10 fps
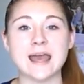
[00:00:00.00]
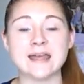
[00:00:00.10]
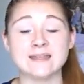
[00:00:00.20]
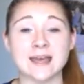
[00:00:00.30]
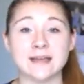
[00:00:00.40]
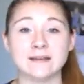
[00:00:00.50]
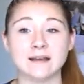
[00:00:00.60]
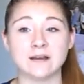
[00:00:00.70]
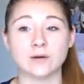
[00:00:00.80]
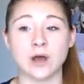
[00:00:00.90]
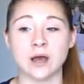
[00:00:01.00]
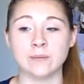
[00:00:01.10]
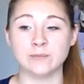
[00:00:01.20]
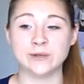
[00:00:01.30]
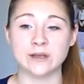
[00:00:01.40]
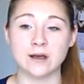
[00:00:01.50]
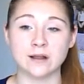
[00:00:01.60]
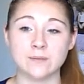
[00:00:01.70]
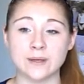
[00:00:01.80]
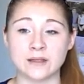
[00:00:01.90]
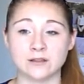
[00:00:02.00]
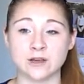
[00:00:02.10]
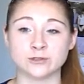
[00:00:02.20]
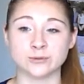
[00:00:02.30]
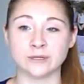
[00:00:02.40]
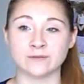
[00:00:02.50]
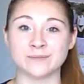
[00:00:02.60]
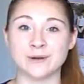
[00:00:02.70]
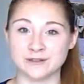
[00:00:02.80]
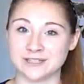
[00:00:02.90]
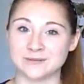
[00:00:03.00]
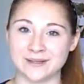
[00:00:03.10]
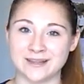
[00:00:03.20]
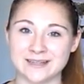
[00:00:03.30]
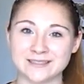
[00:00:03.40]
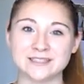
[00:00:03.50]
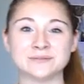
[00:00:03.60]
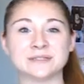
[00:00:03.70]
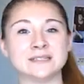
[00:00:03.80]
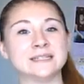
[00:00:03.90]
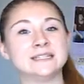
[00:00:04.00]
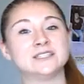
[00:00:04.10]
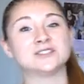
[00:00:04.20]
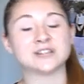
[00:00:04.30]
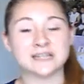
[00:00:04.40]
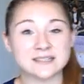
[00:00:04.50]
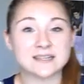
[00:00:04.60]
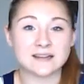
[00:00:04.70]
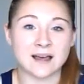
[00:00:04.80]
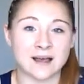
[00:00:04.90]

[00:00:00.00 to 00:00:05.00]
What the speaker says: And then we got up and the coach went over motions with us. She really stressed